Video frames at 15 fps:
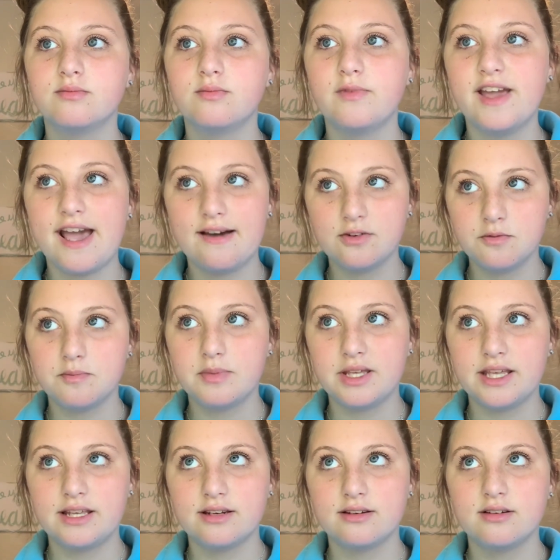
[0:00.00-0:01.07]
We haven't
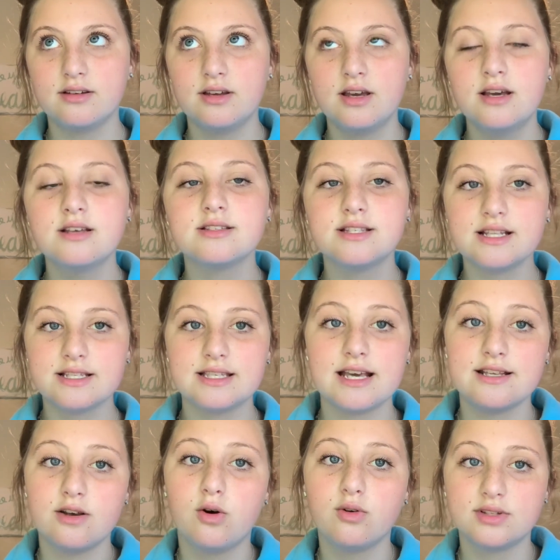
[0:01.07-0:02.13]
been since
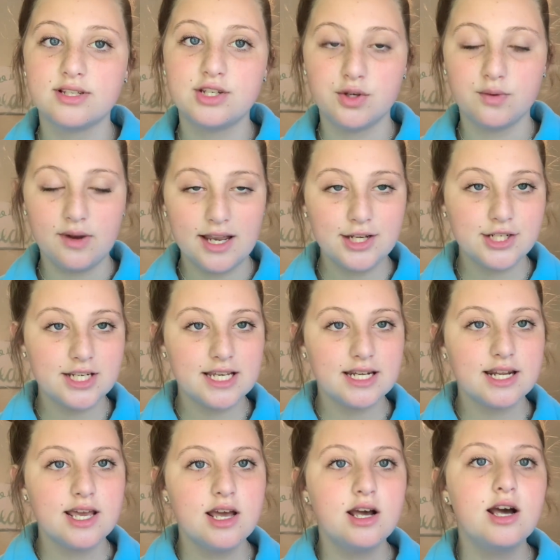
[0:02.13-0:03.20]
that whole
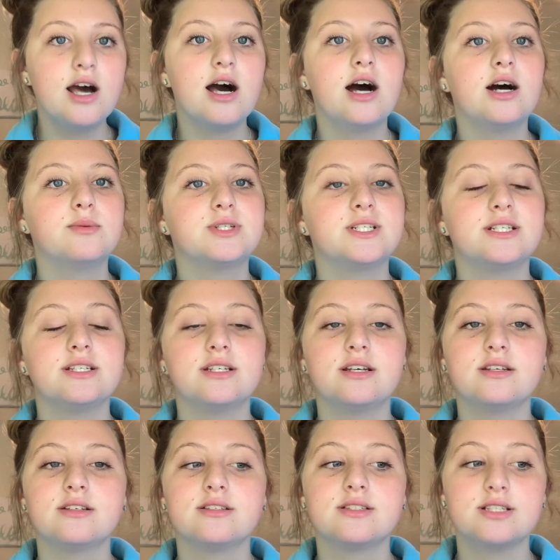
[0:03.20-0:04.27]
situation. She
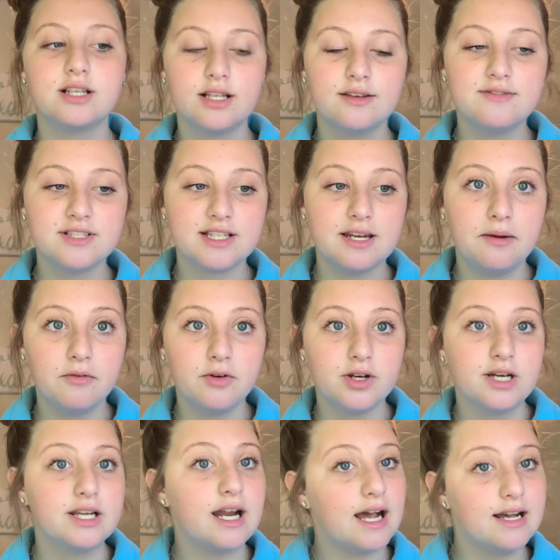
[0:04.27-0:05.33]
still lives in the
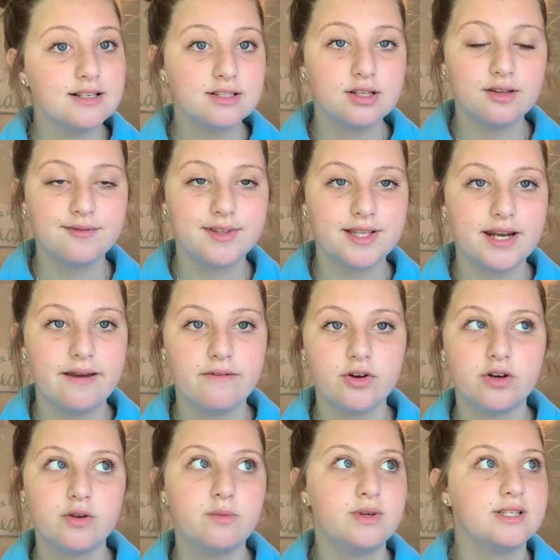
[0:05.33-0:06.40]
neighborhood. I still live in the
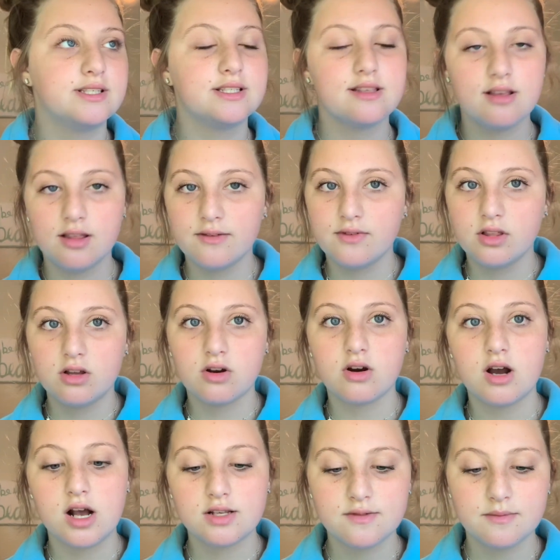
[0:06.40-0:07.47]
neighborhood. We still live
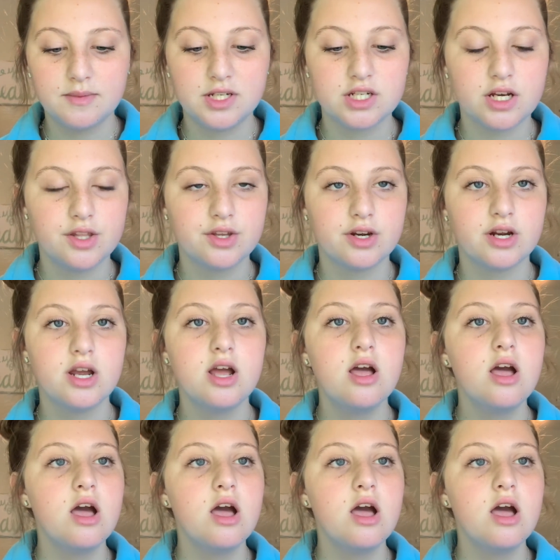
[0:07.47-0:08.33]
across from each other.